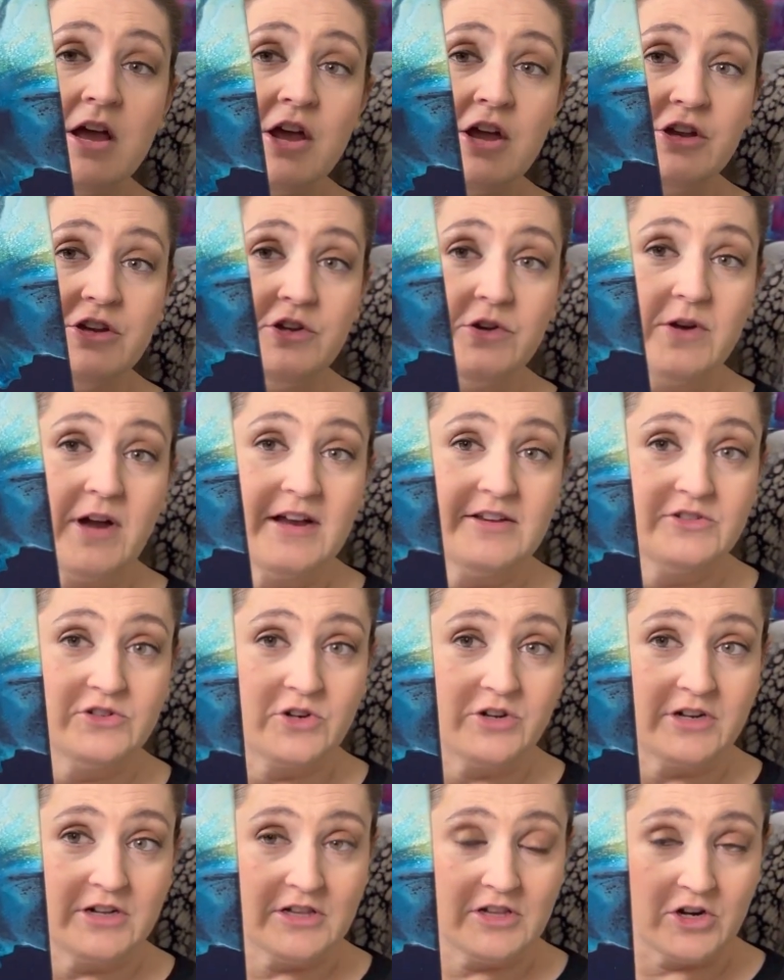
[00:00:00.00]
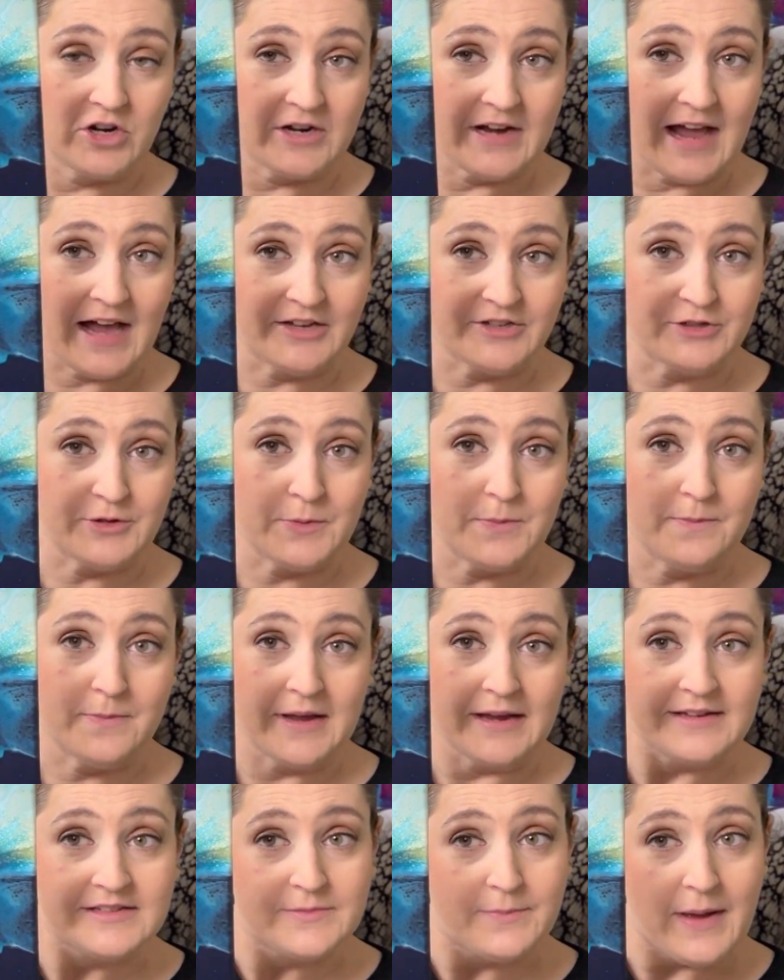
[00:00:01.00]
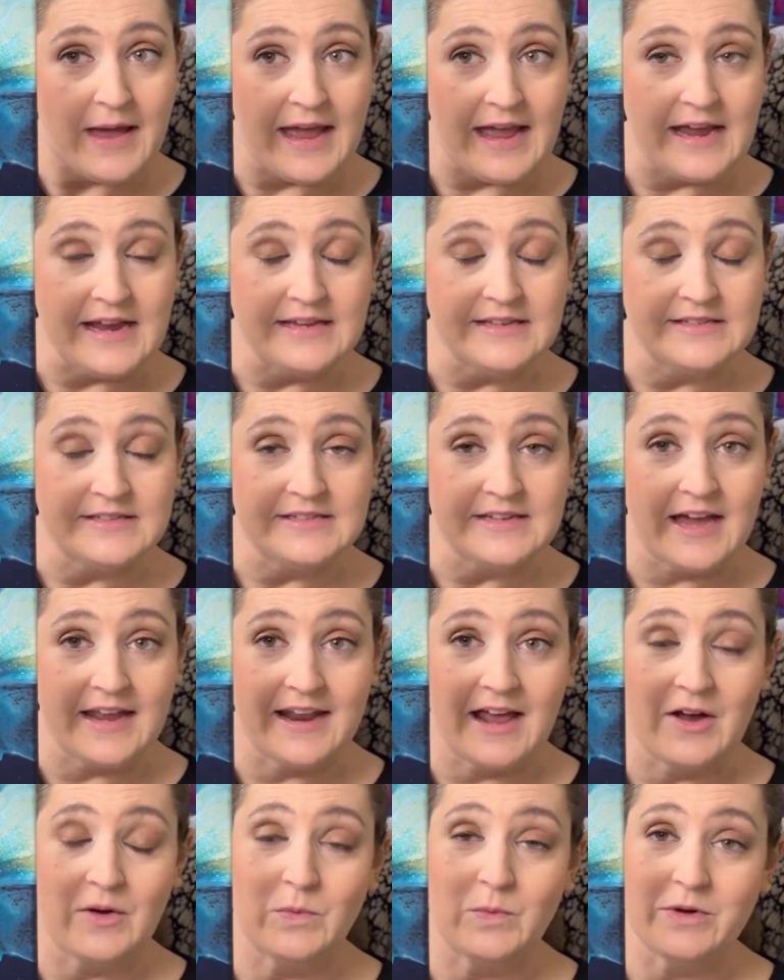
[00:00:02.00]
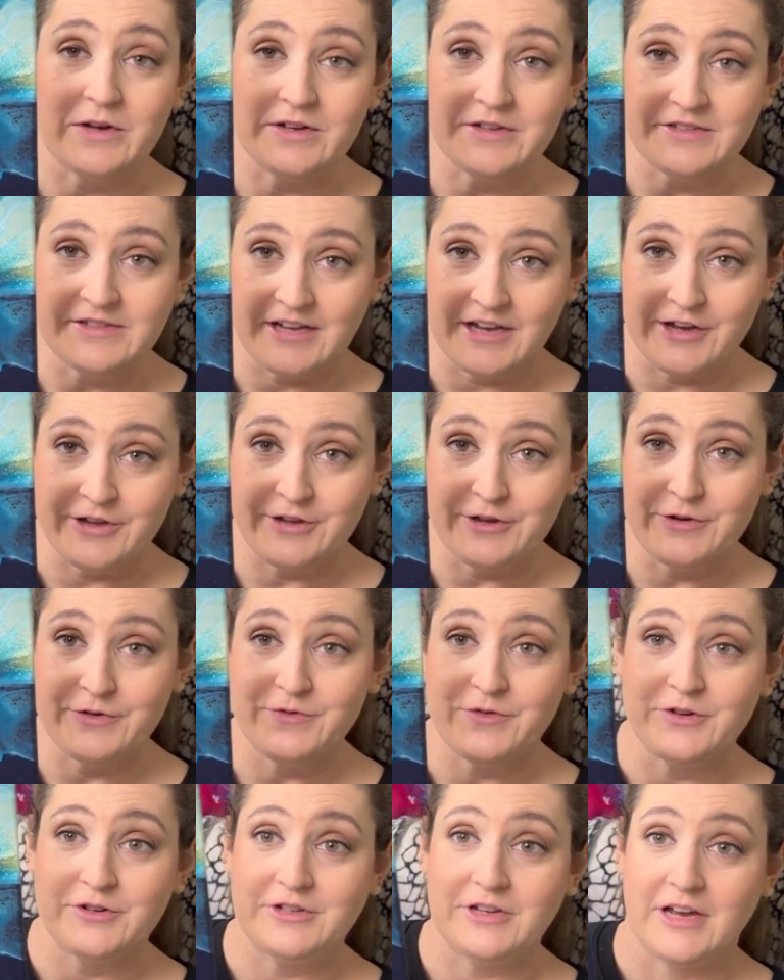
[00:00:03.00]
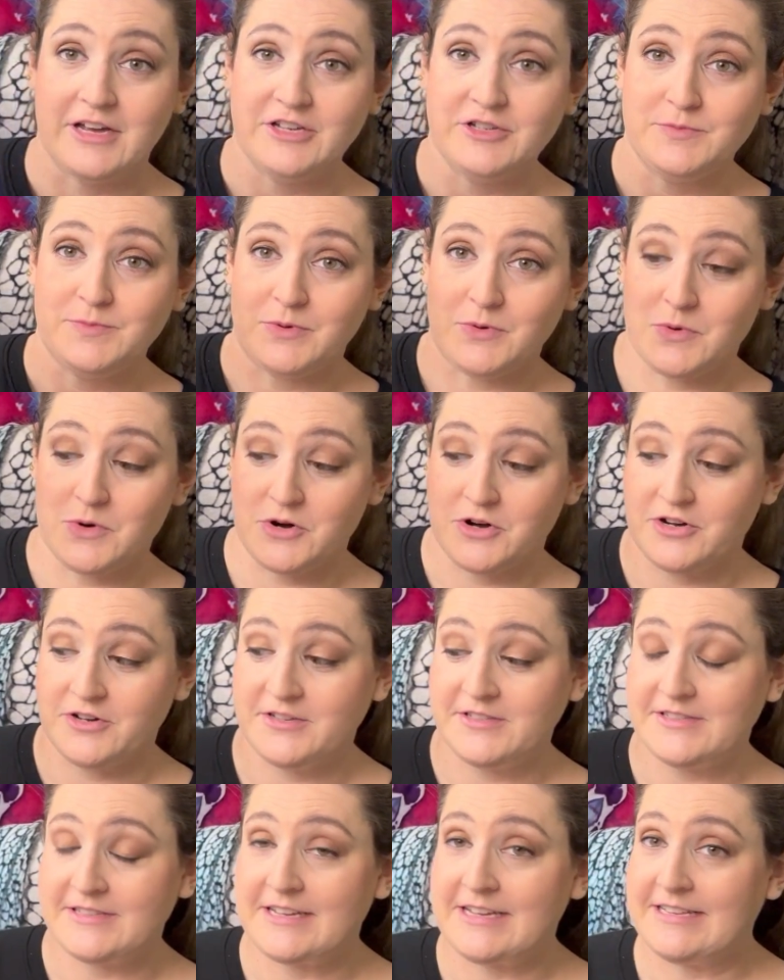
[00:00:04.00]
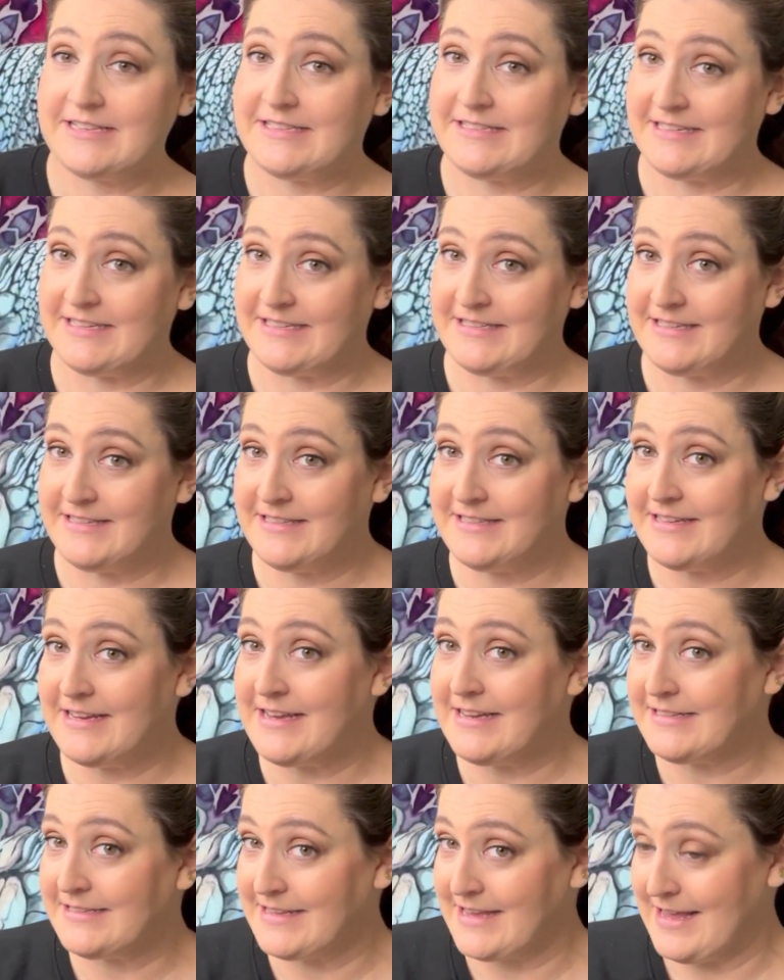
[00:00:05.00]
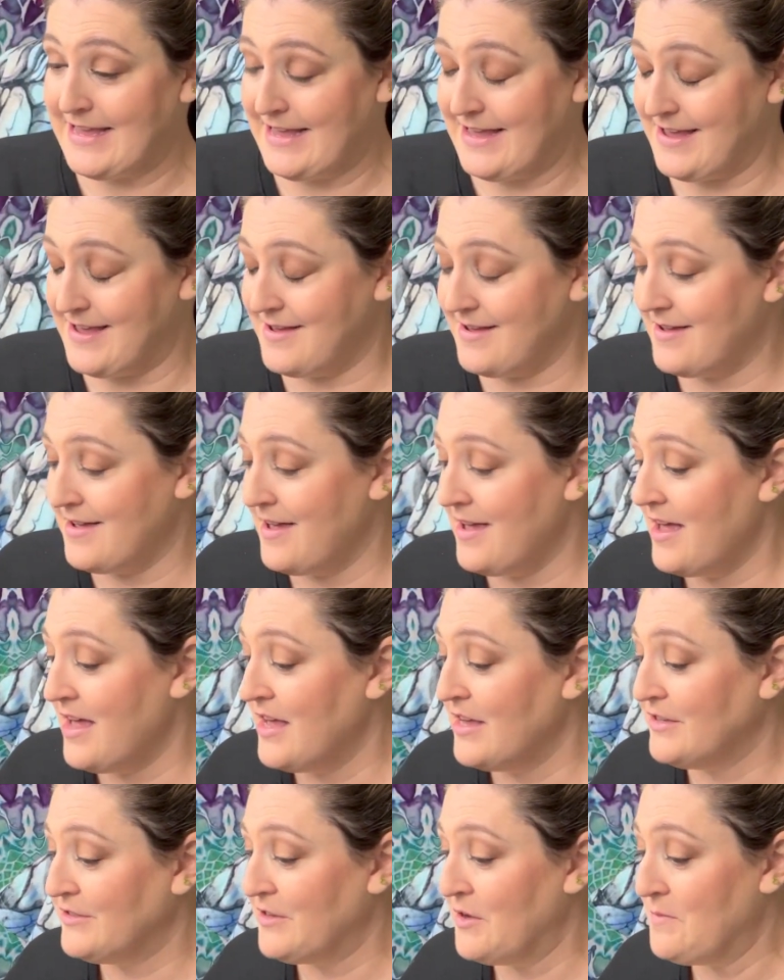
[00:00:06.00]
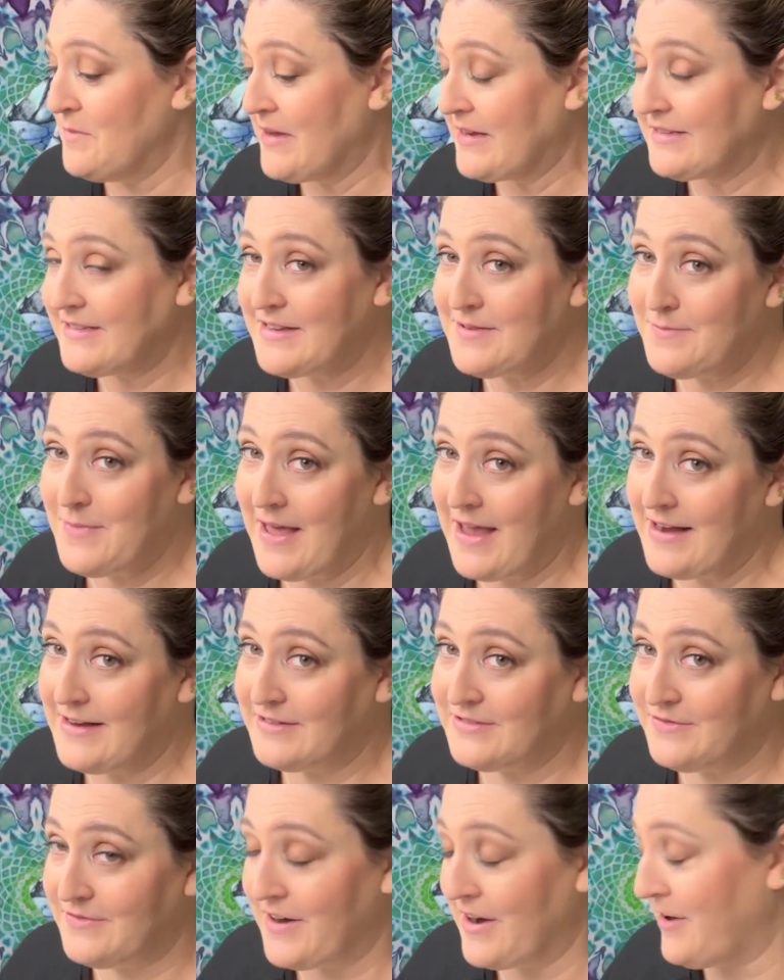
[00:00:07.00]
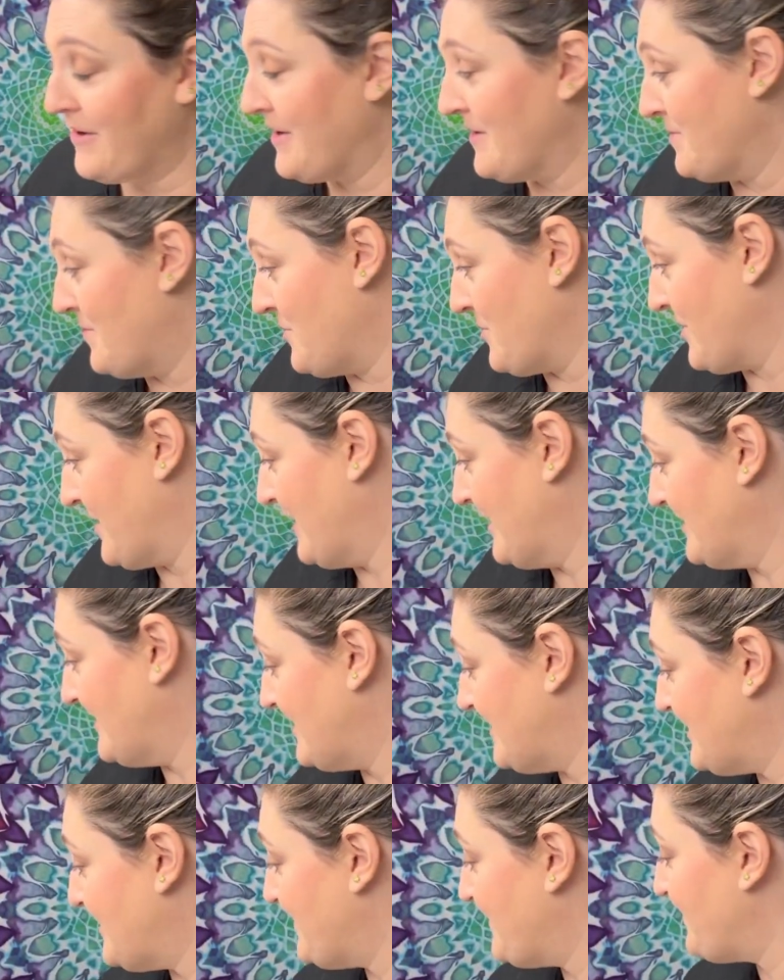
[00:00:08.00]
You guys are going to learn how to mix paint, and I will tell you, for Dutch pours, consistency is key. So mixing paint is very important.